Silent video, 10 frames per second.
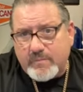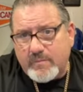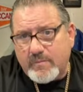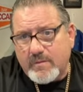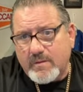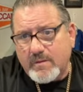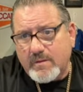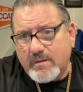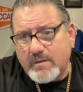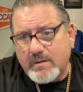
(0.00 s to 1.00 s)

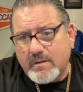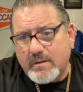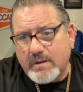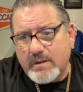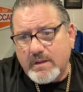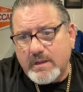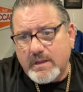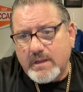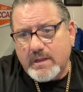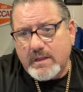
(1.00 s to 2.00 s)

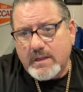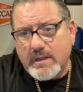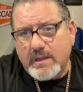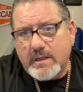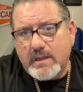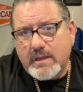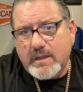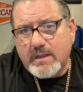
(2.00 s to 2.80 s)
[no speech]